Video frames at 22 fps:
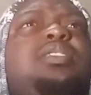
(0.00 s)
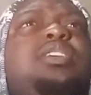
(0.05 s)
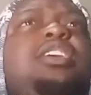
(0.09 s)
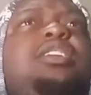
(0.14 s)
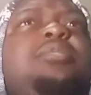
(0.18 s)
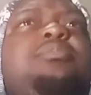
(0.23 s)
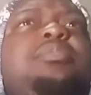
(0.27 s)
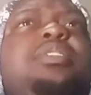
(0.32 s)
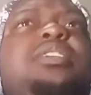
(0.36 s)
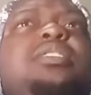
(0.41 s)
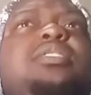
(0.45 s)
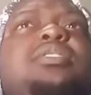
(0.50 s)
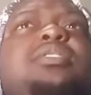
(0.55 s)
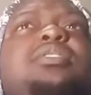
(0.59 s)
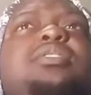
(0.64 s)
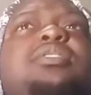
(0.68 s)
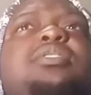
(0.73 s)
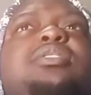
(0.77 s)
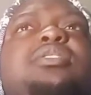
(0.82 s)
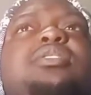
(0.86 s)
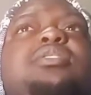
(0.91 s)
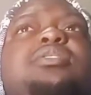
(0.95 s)
He be in the
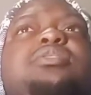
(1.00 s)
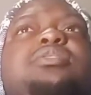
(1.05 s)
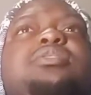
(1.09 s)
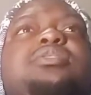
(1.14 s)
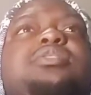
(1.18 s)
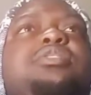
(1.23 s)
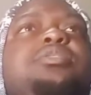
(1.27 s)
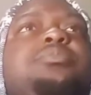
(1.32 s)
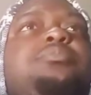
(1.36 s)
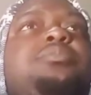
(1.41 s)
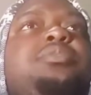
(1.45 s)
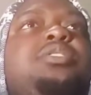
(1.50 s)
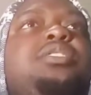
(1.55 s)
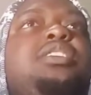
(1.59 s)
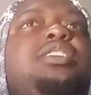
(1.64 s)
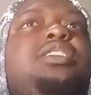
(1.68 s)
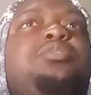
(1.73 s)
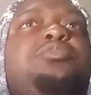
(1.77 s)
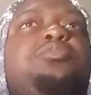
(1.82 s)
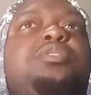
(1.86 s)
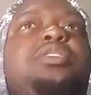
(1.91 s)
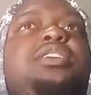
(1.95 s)
hood and shit, but
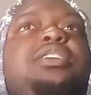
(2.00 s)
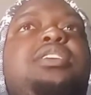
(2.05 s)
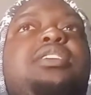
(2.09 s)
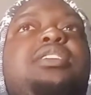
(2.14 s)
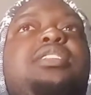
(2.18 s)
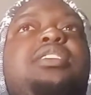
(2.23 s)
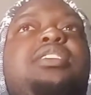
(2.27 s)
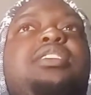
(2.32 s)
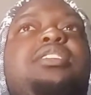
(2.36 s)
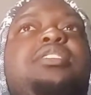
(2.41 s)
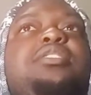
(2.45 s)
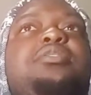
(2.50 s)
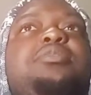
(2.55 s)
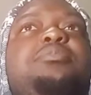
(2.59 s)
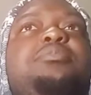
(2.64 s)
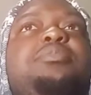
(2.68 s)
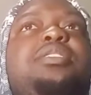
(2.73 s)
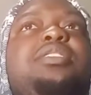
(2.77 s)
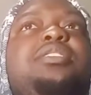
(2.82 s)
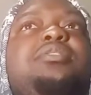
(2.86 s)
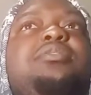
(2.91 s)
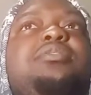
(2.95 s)
he weak and he don't
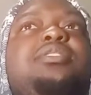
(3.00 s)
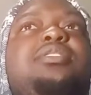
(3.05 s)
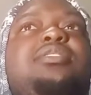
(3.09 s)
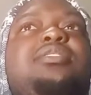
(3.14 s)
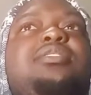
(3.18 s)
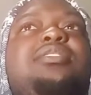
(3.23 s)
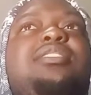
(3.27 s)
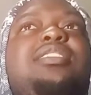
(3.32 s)
be on the...